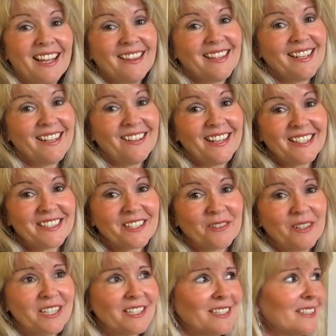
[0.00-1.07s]
And then I'll ask the
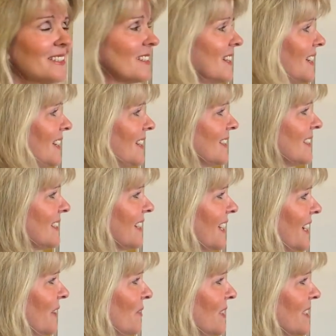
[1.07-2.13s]
questions, did
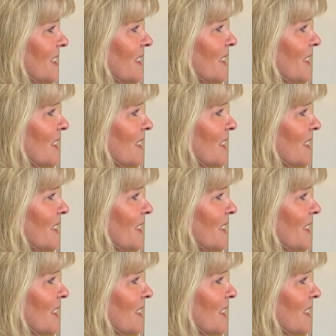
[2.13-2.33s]
anyone's